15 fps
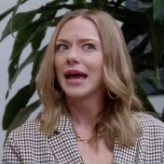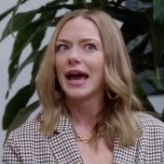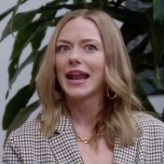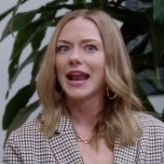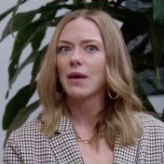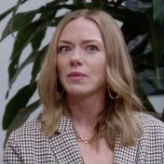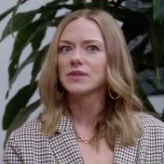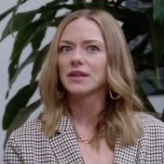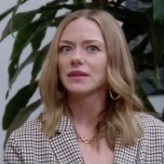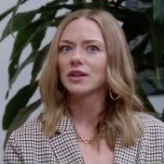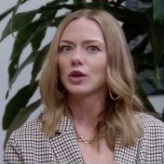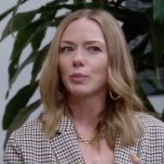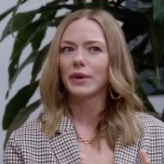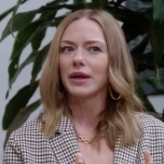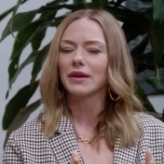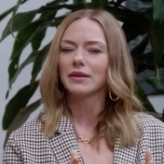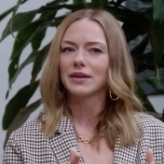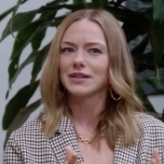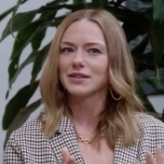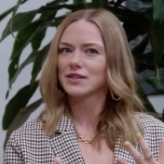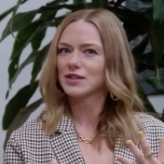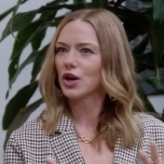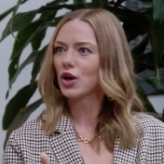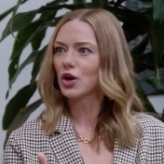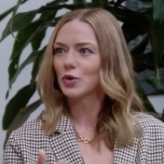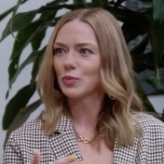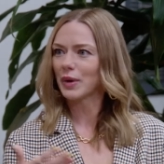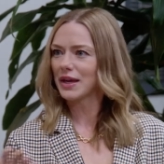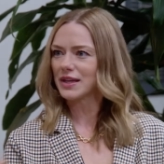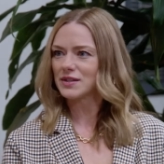And I was a little bit
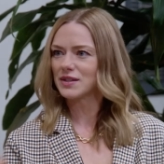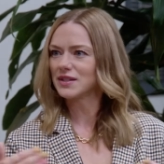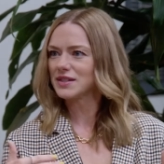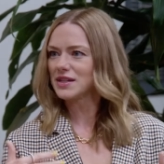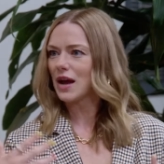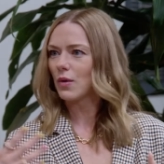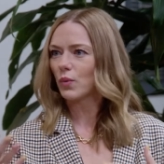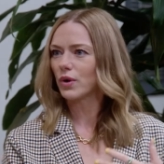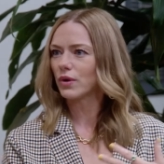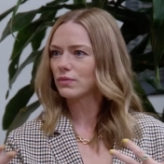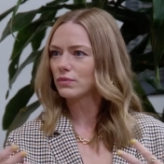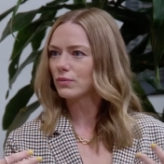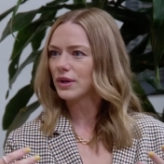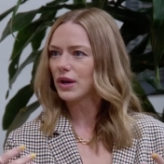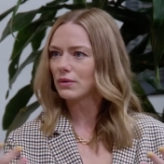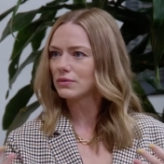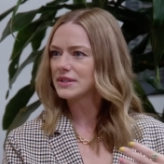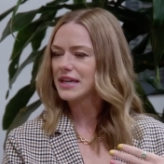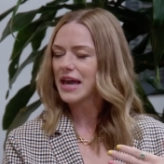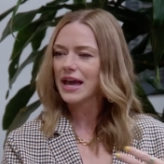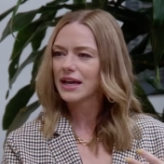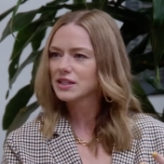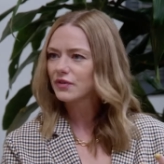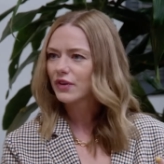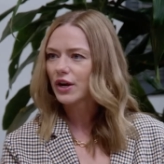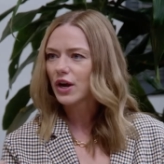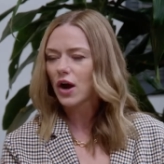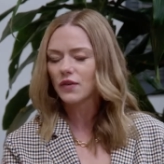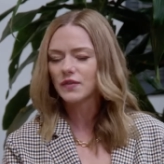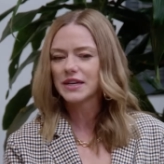concerned, because it's not where we don't text
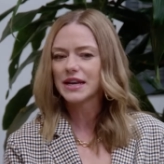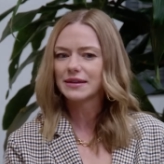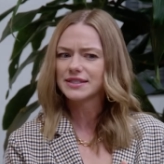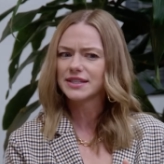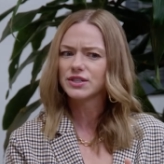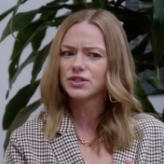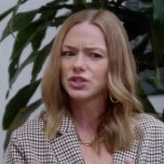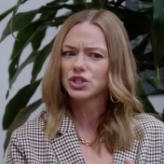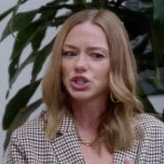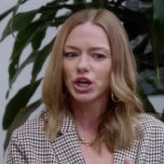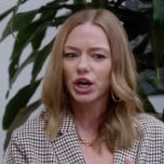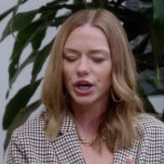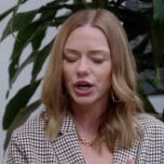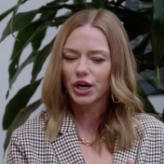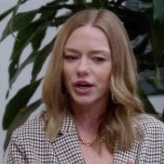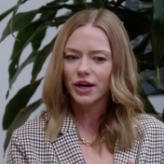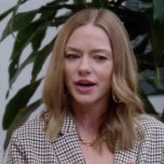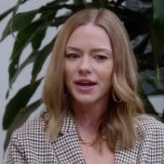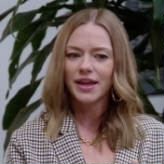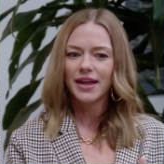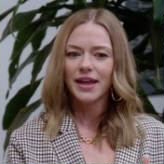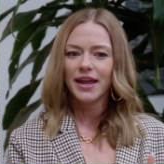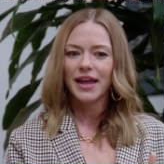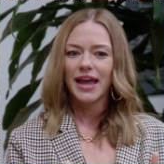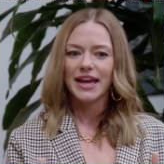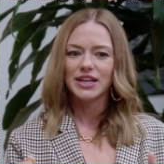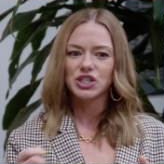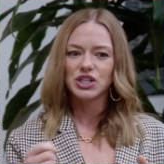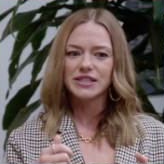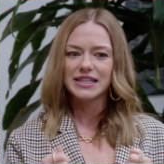very often. I said, "Sure."
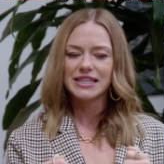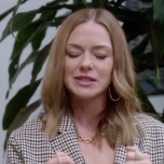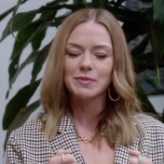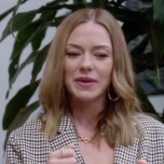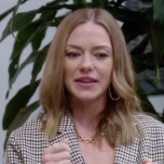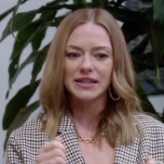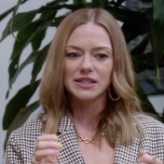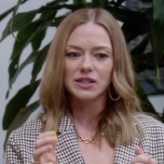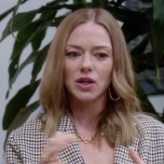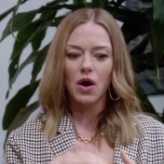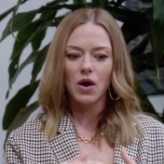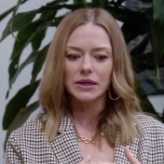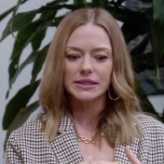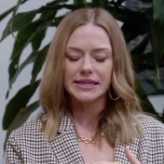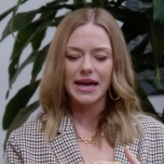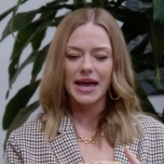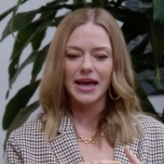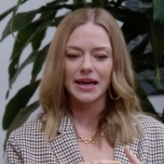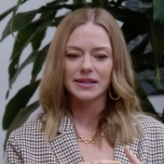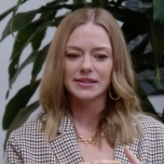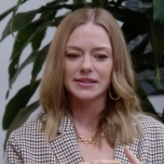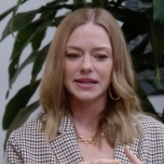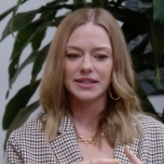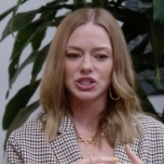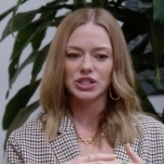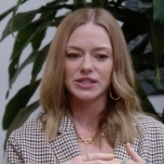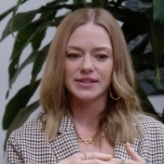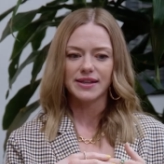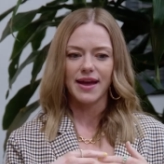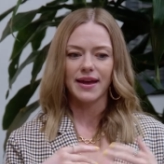And she sends me this long text, and
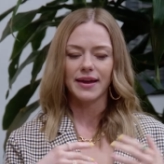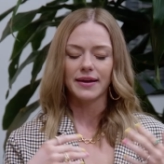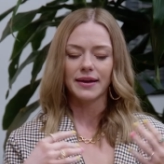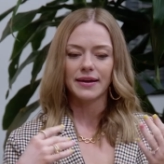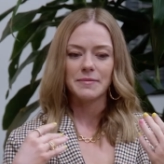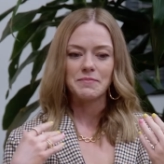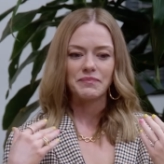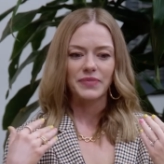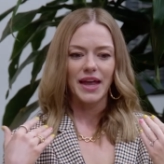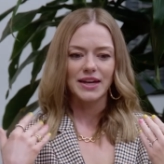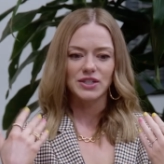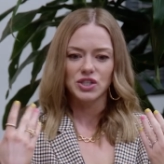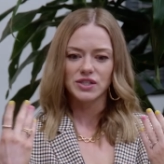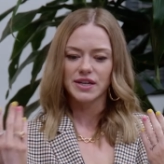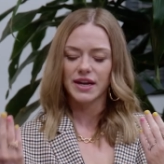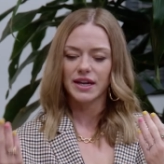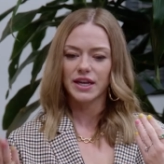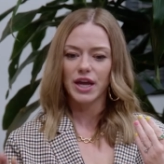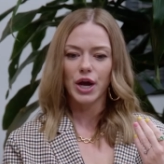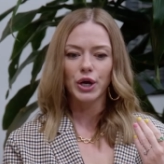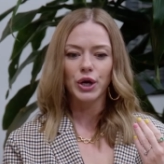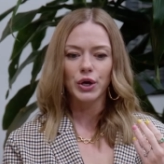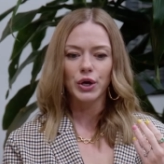she's like, "I just had a young